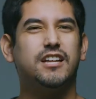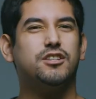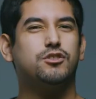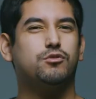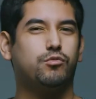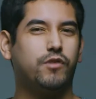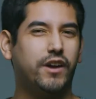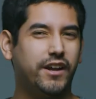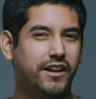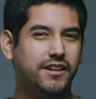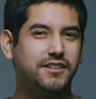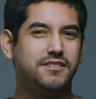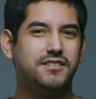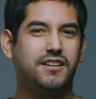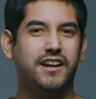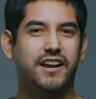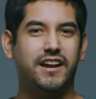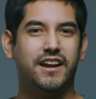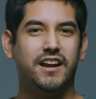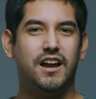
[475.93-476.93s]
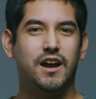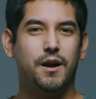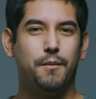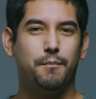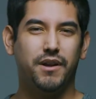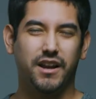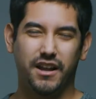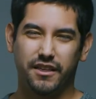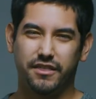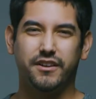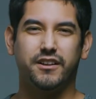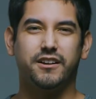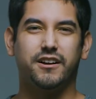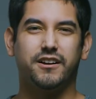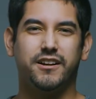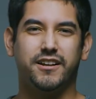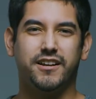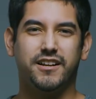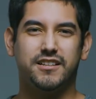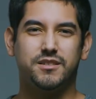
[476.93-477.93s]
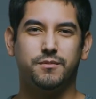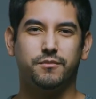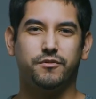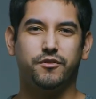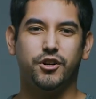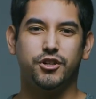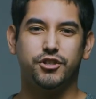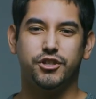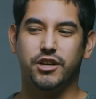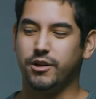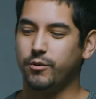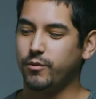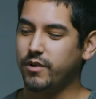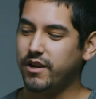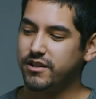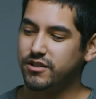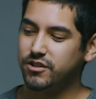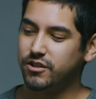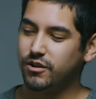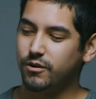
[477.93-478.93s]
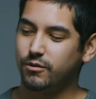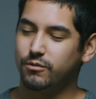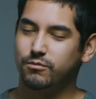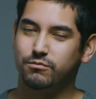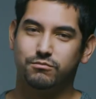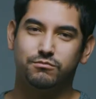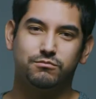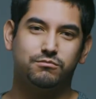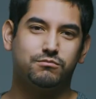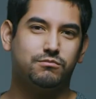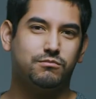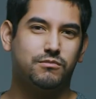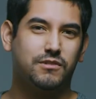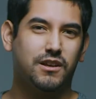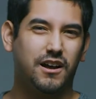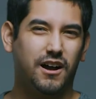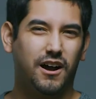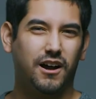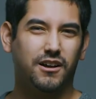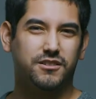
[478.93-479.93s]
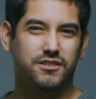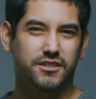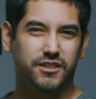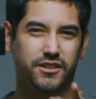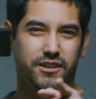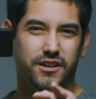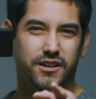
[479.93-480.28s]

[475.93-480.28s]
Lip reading: It's raining today, but I think I'm going to get some footage anyway, so I'll see you